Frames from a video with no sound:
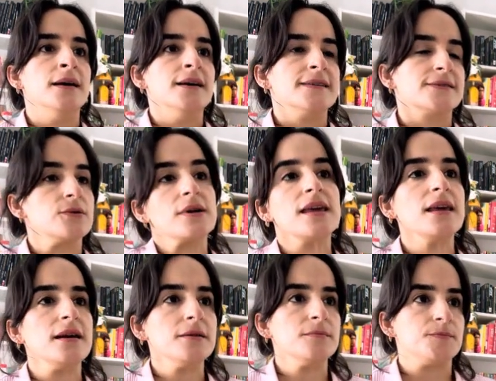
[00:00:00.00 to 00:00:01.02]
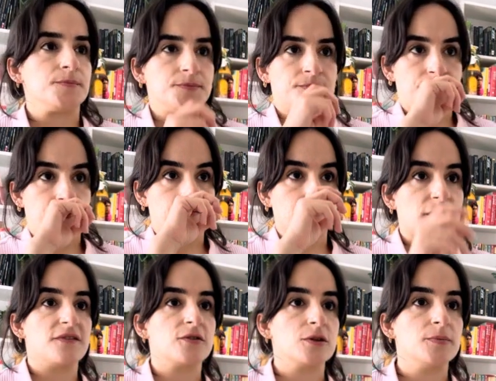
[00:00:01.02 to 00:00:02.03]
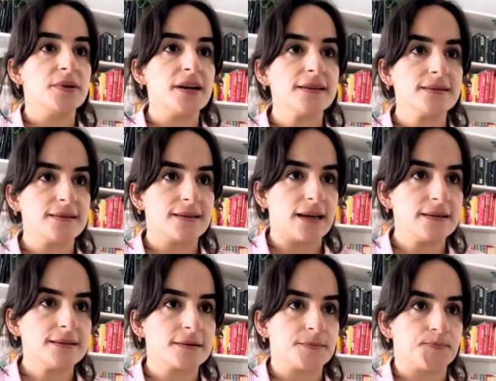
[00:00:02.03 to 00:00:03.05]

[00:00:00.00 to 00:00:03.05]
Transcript: So here, for the present tense,